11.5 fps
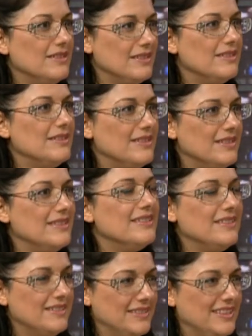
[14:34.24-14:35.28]
because
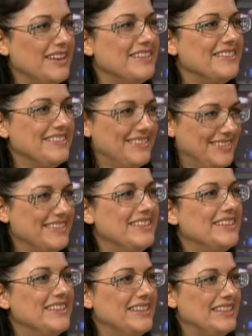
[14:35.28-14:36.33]
it drives him crazy.
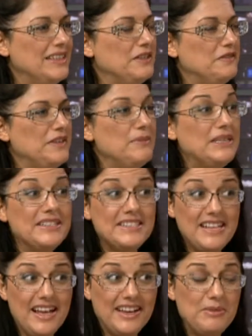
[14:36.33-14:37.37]

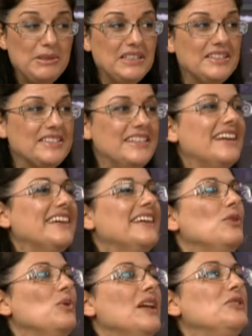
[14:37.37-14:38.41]
Yeah.
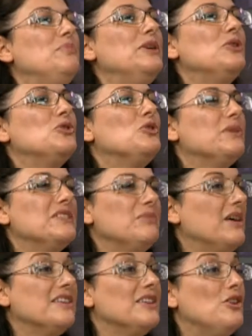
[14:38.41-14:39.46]
And she's
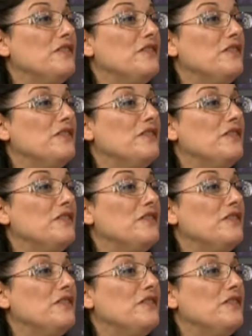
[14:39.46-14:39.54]
trying